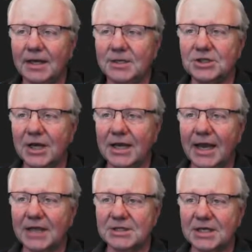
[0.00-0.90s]
check
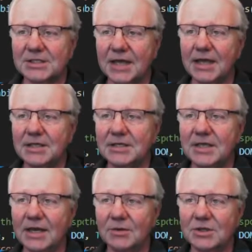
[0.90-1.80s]
access to
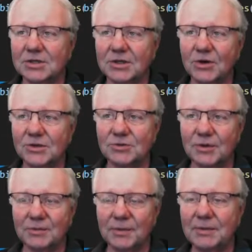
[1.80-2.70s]
entity, which goes through
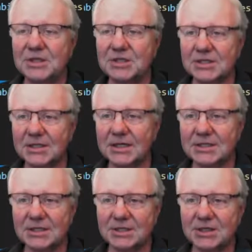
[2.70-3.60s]
the permissions
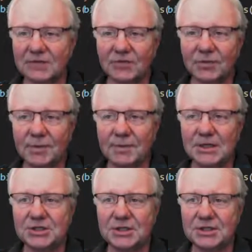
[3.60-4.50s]
list and checks for
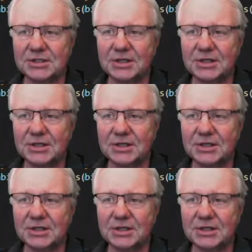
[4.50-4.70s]
permissions.